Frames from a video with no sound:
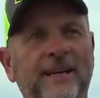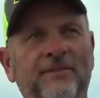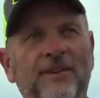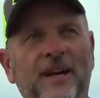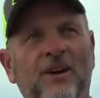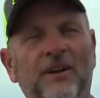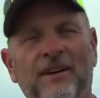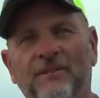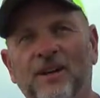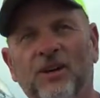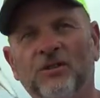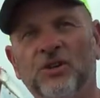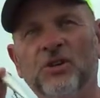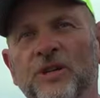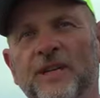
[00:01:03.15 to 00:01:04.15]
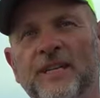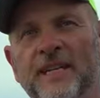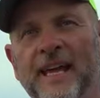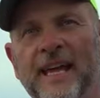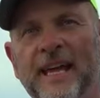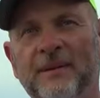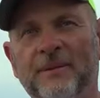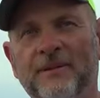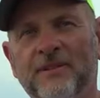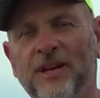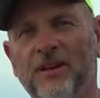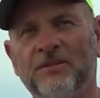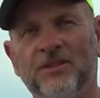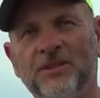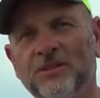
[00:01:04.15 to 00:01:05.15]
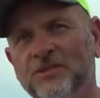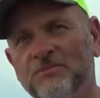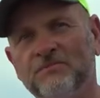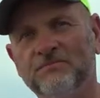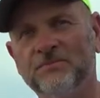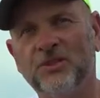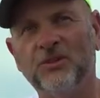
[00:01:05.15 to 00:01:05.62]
I've caught at a time. I've caught two